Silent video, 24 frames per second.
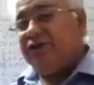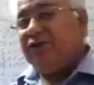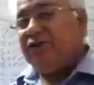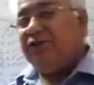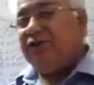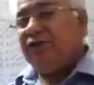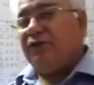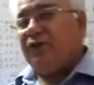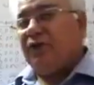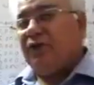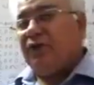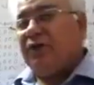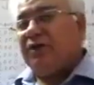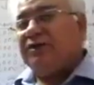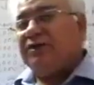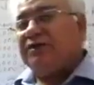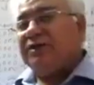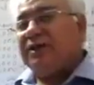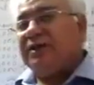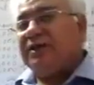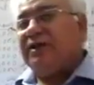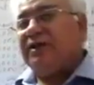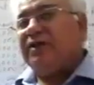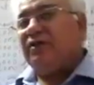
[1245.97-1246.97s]
sheet should
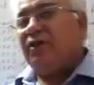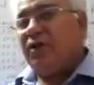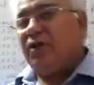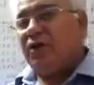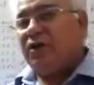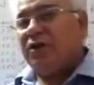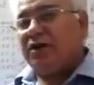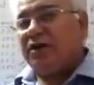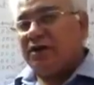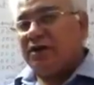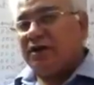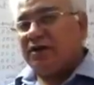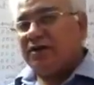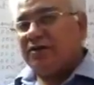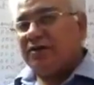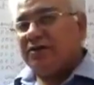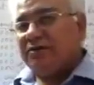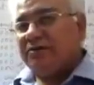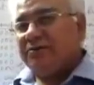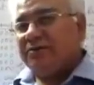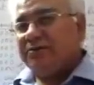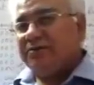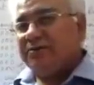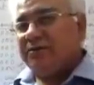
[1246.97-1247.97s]
follow a certain
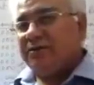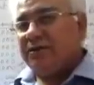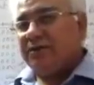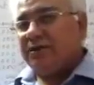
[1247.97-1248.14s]
order.